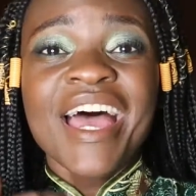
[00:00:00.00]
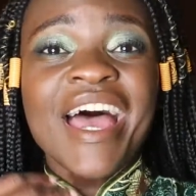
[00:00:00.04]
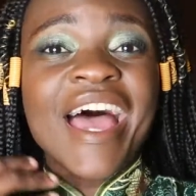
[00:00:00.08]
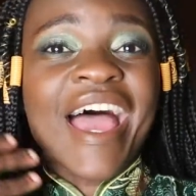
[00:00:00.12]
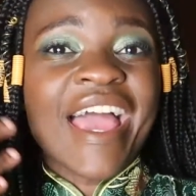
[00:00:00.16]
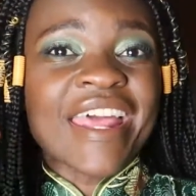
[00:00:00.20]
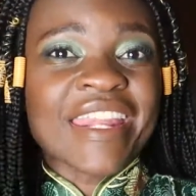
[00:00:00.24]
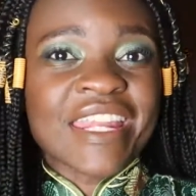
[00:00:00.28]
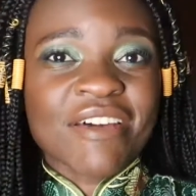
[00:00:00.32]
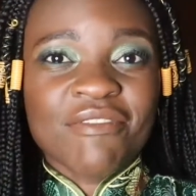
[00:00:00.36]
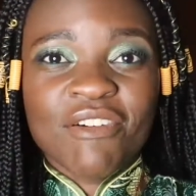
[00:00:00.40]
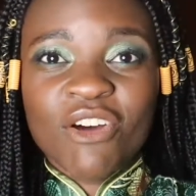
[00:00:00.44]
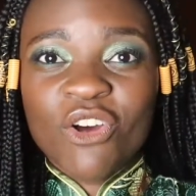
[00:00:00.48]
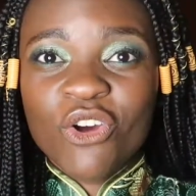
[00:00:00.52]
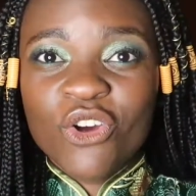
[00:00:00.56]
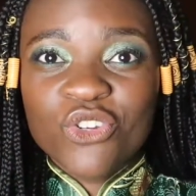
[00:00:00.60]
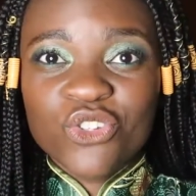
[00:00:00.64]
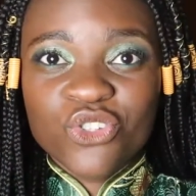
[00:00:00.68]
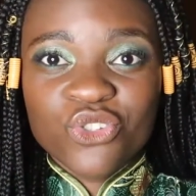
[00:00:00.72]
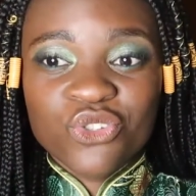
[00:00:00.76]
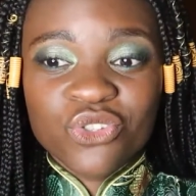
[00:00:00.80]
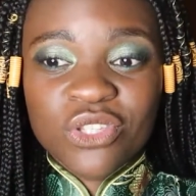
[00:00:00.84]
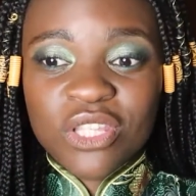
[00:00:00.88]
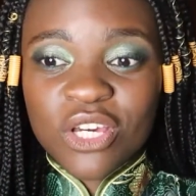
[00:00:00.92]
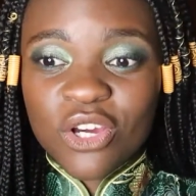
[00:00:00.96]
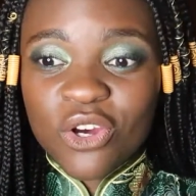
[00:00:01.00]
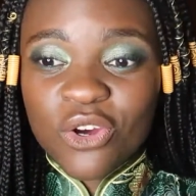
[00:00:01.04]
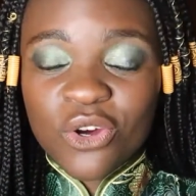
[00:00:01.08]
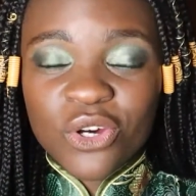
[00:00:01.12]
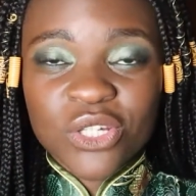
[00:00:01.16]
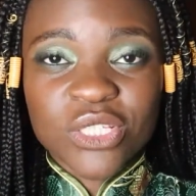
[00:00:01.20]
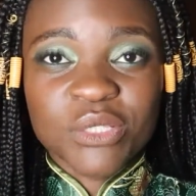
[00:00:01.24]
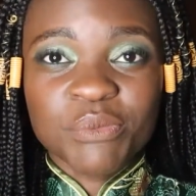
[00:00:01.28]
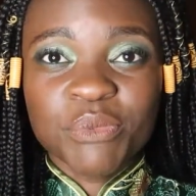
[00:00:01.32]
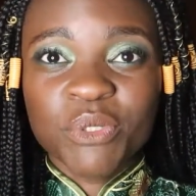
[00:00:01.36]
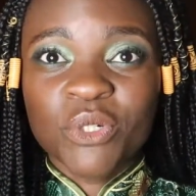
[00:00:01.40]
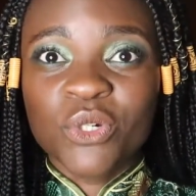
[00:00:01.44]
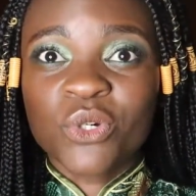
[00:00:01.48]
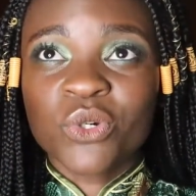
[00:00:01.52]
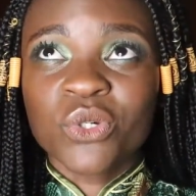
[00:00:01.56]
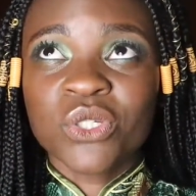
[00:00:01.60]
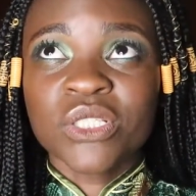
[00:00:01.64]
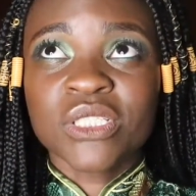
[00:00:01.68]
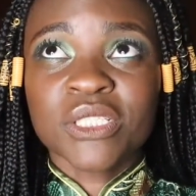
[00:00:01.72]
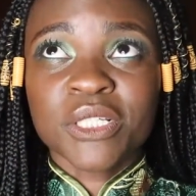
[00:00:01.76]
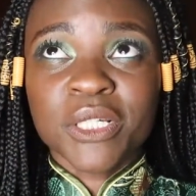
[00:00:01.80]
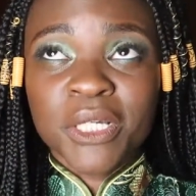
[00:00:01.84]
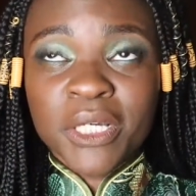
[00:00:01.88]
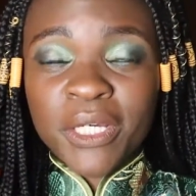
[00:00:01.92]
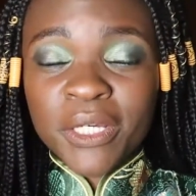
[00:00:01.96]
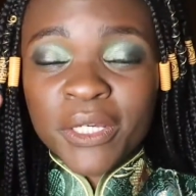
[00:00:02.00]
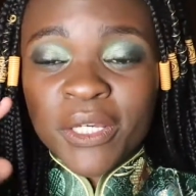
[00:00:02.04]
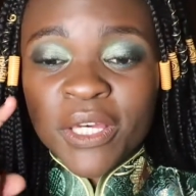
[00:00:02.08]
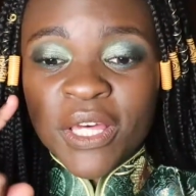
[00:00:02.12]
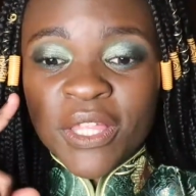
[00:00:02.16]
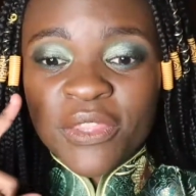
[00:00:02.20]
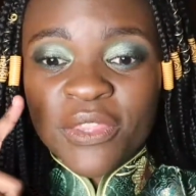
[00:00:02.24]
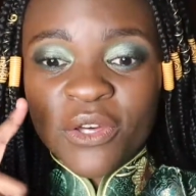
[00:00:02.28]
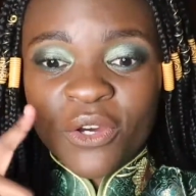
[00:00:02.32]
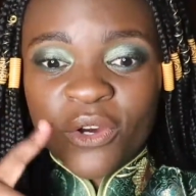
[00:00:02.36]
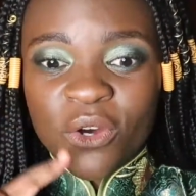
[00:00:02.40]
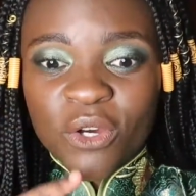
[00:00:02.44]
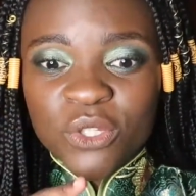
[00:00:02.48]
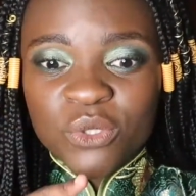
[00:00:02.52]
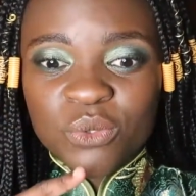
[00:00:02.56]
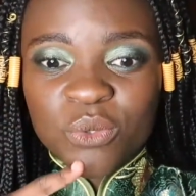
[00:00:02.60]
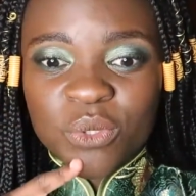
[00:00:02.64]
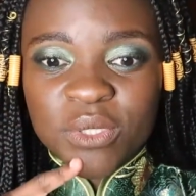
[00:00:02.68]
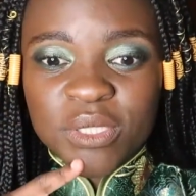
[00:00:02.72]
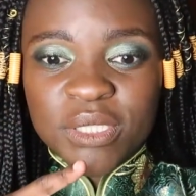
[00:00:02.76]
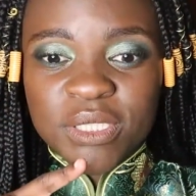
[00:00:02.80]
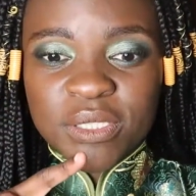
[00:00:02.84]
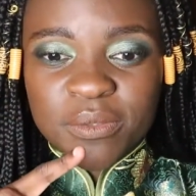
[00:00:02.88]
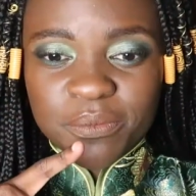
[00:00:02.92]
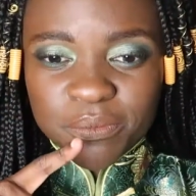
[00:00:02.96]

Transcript: I never got to do the course because the course was